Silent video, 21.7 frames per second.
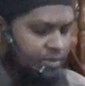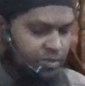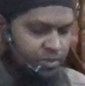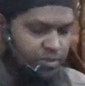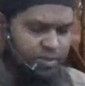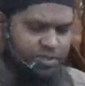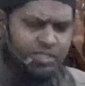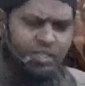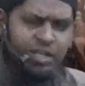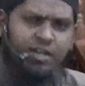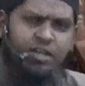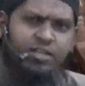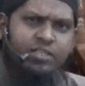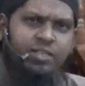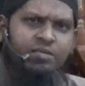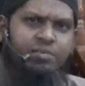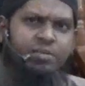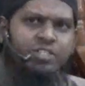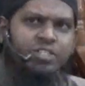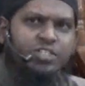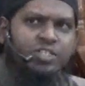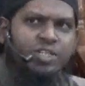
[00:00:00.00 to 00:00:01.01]
Talks a lot
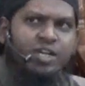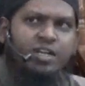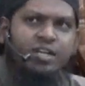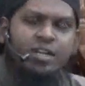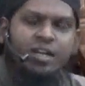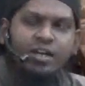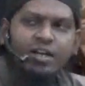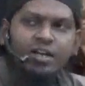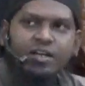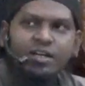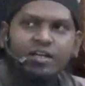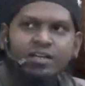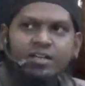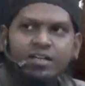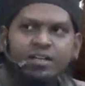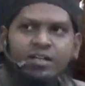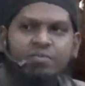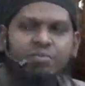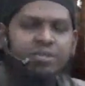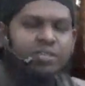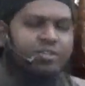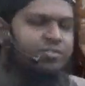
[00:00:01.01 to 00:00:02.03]
about Jannah,
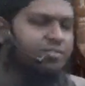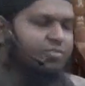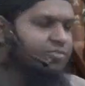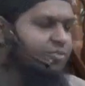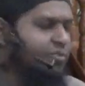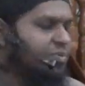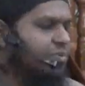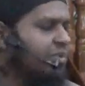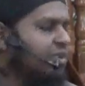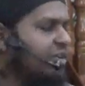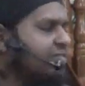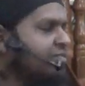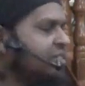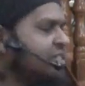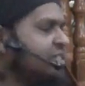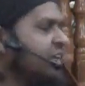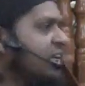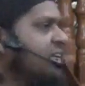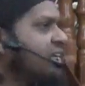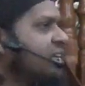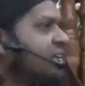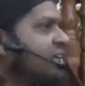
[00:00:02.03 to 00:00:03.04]
about the food of
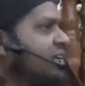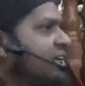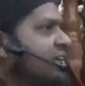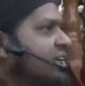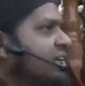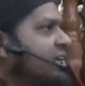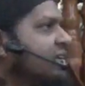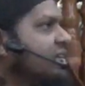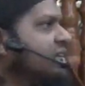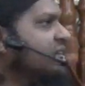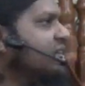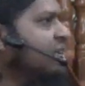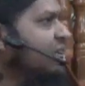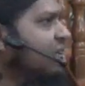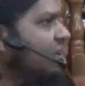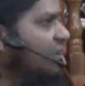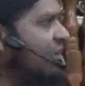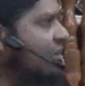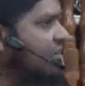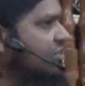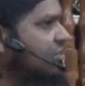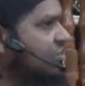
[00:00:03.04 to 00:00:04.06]
Jannah, the
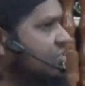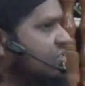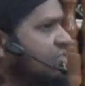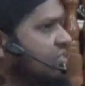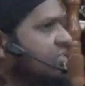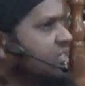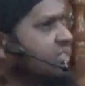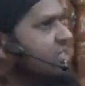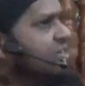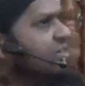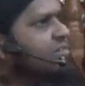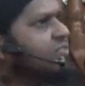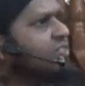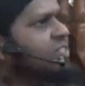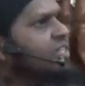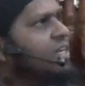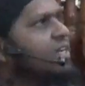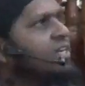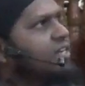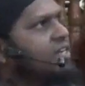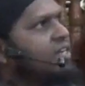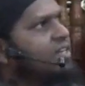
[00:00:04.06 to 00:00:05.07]
luxuries of
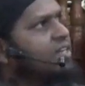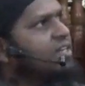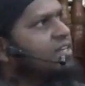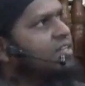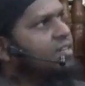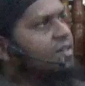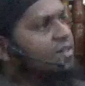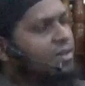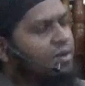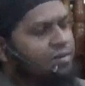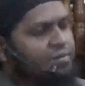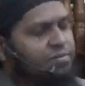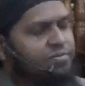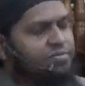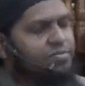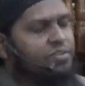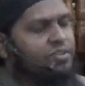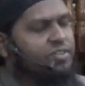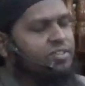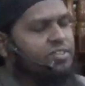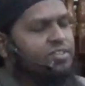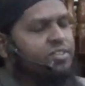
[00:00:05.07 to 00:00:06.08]
Jannah, the
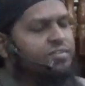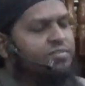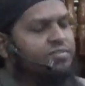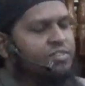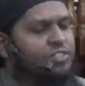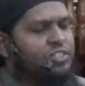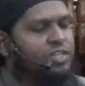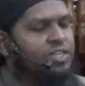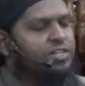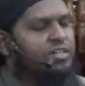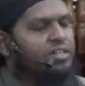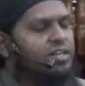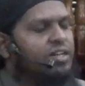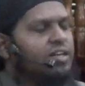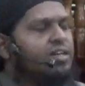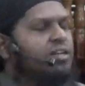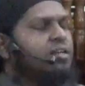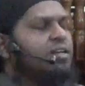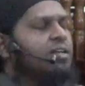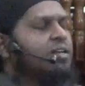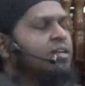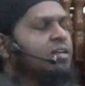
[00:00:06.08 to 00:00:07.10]
comfort of
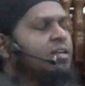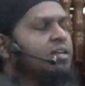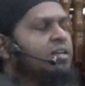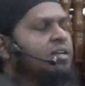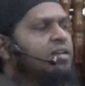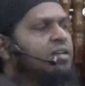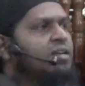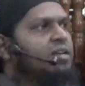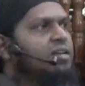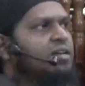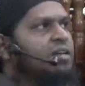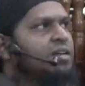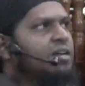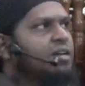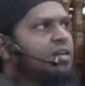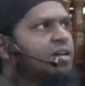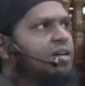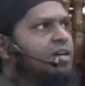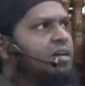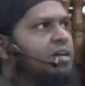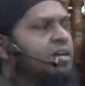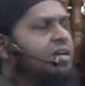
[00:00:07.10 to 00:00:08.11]
Jannah.
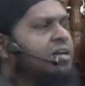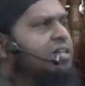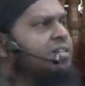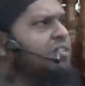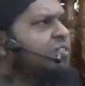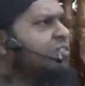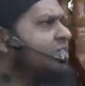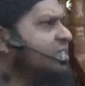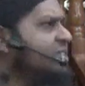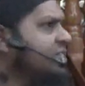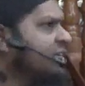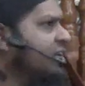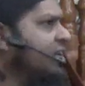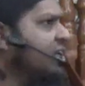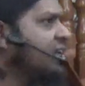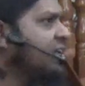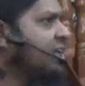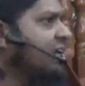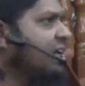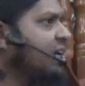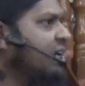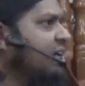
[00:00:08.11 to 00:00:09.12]
And the reason
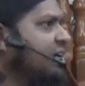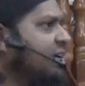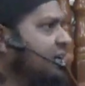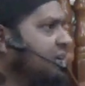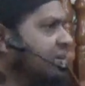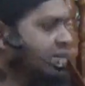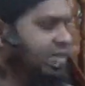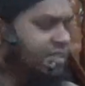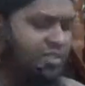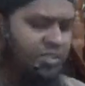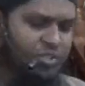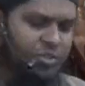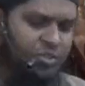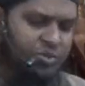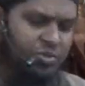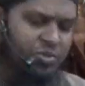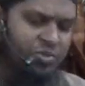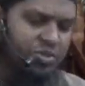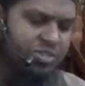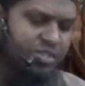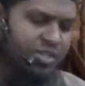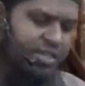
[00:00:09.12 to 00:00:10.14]
Allah
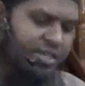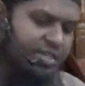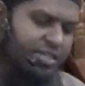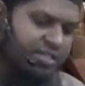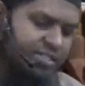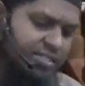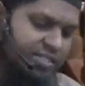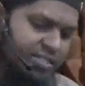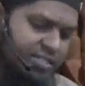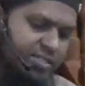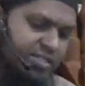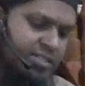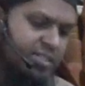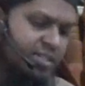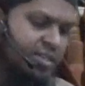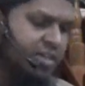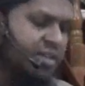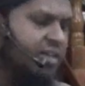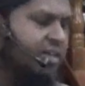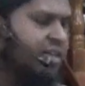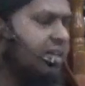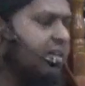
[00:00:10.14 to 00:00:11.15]
uses
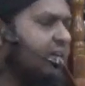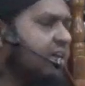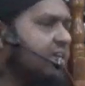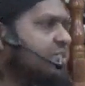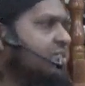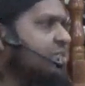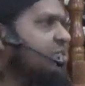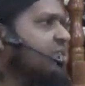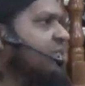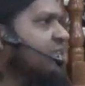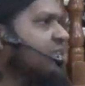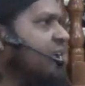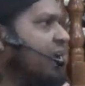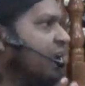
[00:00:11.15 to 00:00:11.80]
a certain